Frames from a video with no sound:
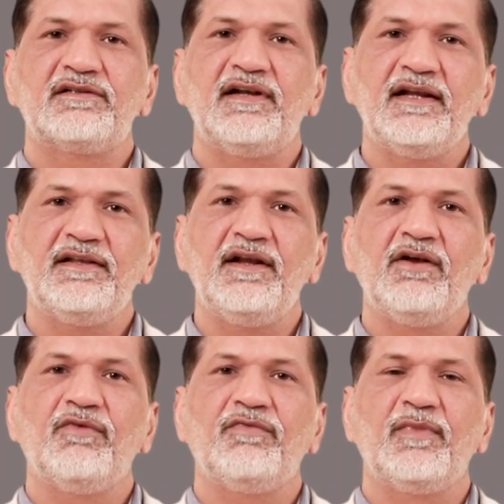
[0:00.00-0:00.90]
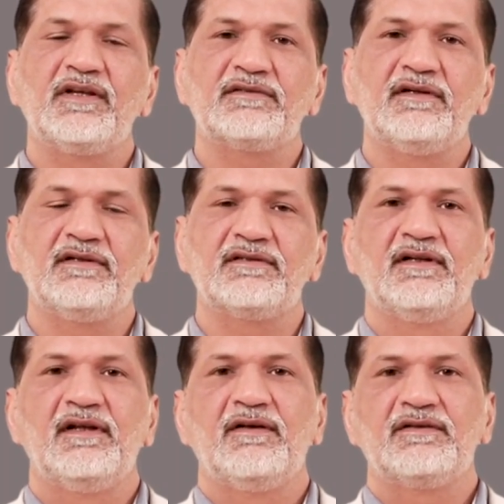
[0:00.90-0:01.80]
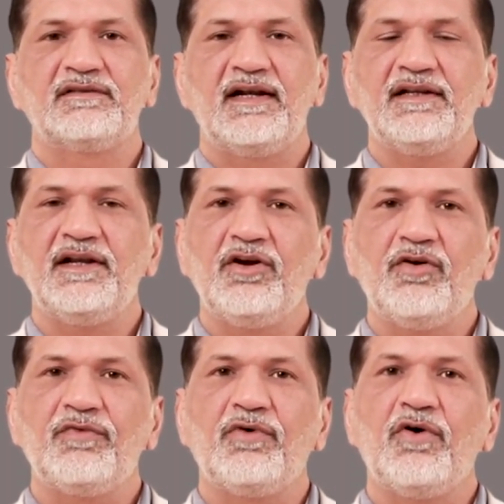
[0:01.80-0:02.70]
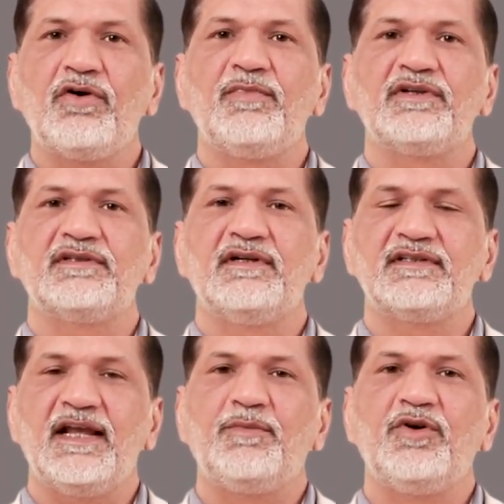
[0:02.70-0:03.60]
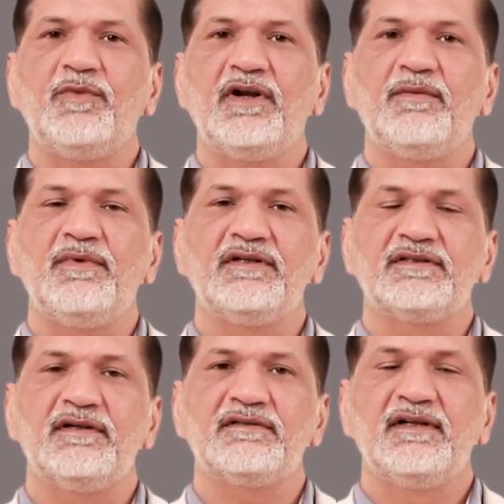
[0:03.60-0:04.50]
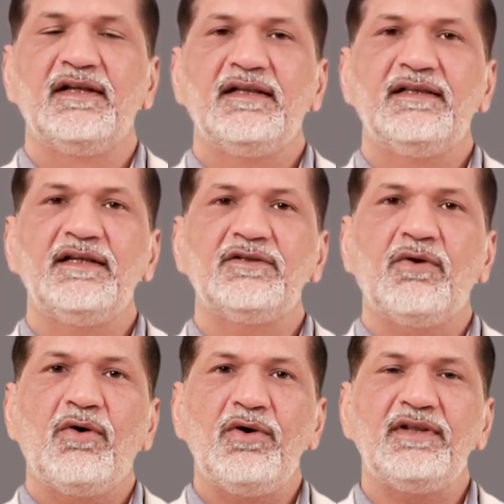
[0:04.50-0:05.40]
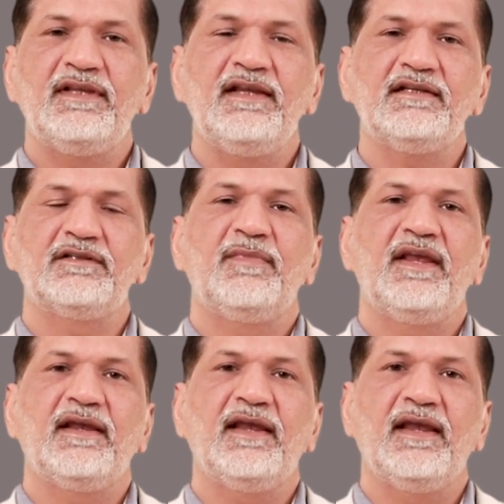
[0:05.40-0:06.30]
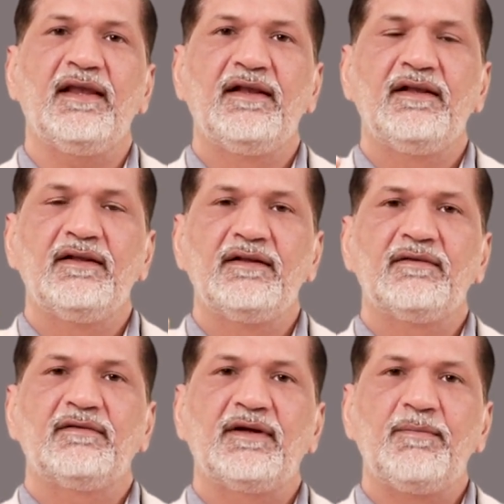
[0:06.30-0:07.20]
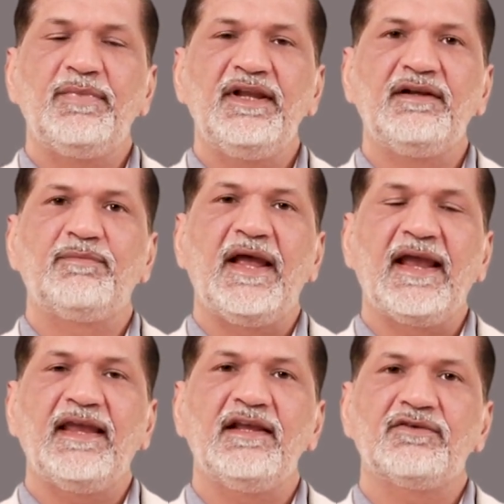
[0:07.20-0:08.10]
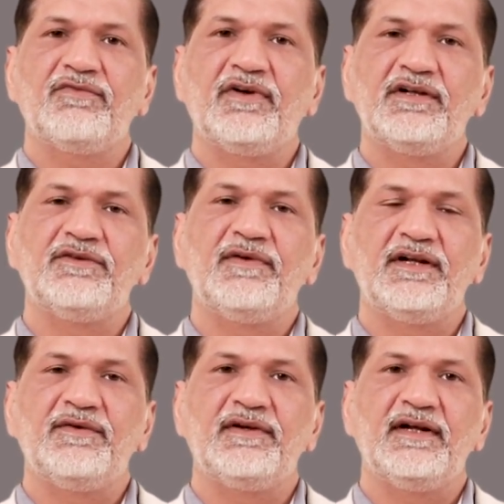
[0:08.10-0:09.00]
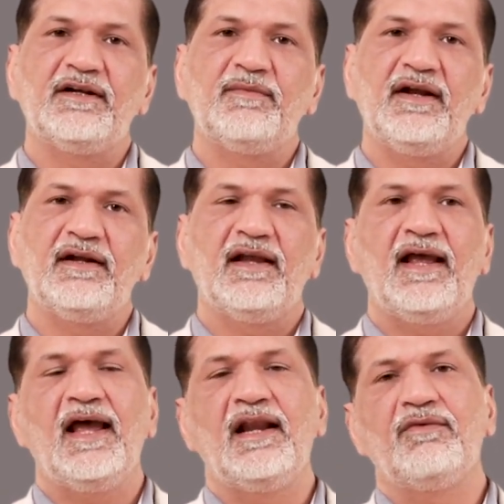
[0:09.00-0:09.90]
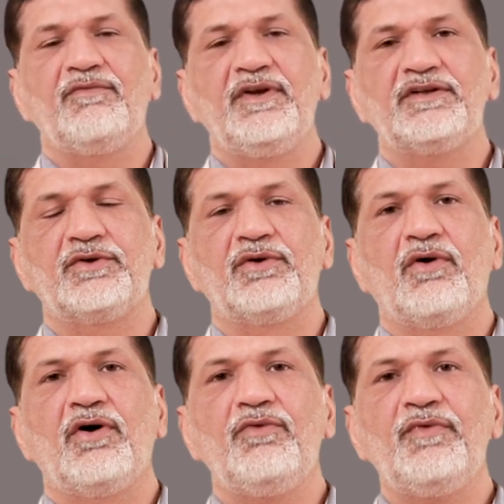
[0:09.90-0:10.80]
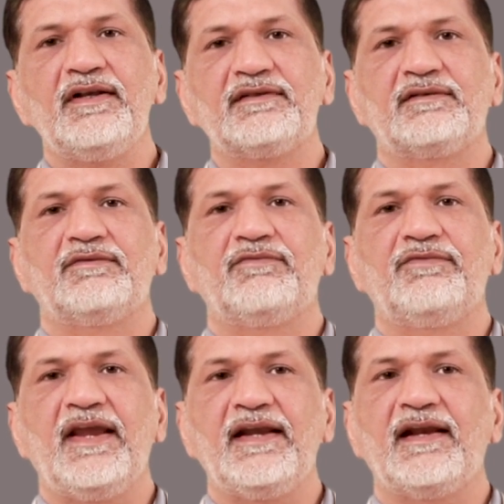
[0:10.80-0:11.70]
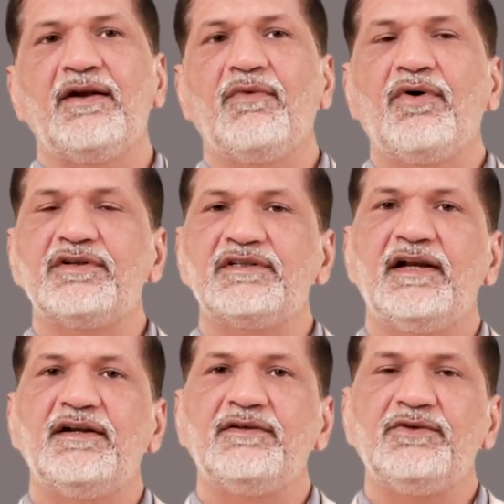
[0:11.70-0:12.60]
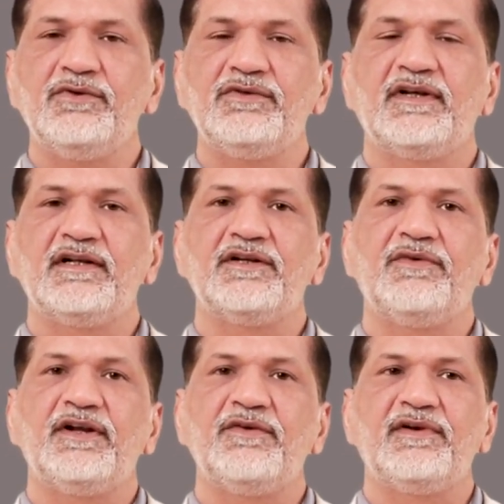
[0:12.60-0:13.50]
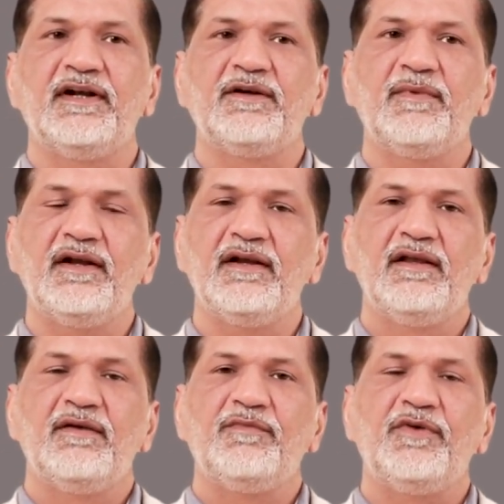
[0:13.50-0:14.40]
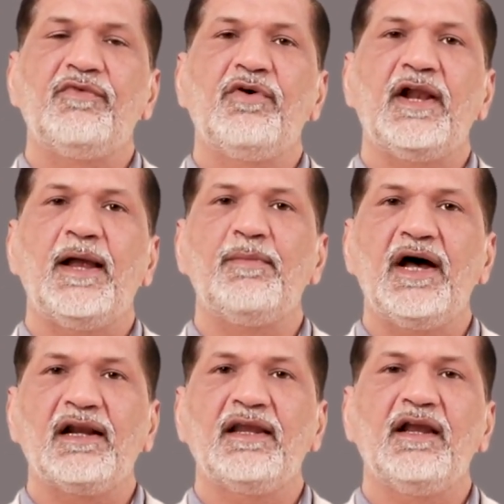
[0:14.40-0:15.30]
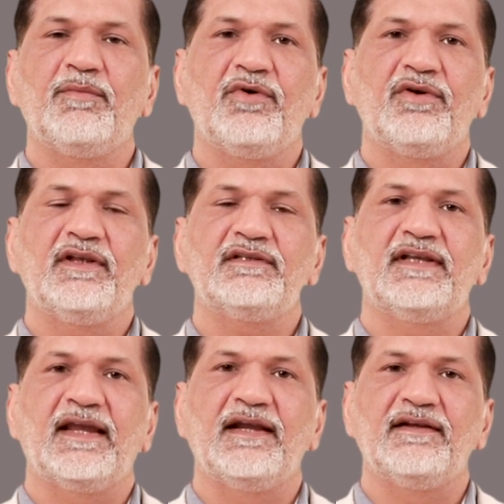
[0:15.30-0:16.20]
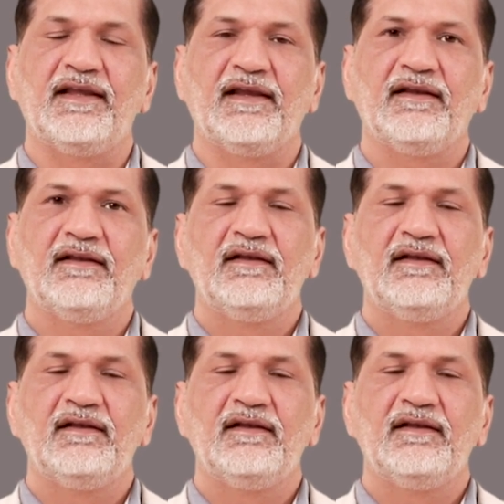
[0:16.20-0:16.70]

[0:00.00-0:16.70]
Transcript: strengthening of muscles, strengthening of core muscles, abdominal muscles, these all things make a complete package of conservative treatment, and we should always wait and watch and use conservative treatment before embarking upon the second thing.